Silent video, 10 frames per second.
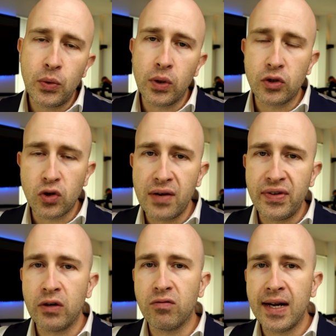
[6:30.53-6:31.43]
you are
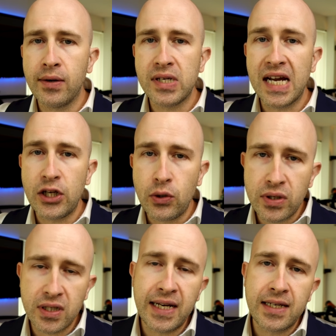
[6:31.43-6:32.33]
driving around and you
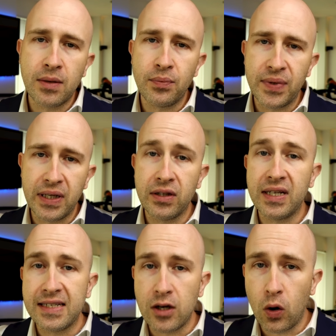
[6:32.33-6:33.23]
see something that
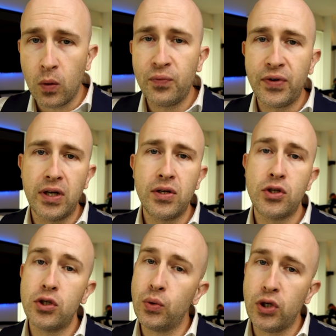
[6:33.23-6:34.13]
is obvious
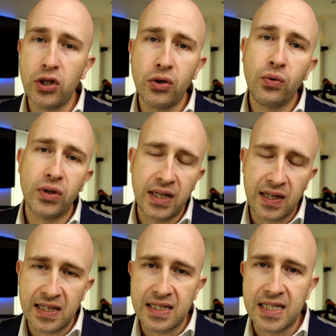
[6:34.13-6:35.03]
to you that
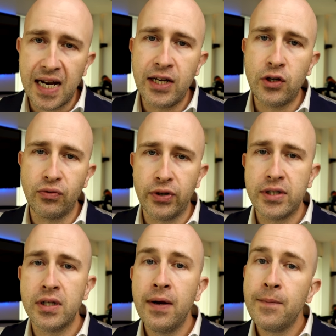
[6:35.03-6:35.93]
it is dangerous,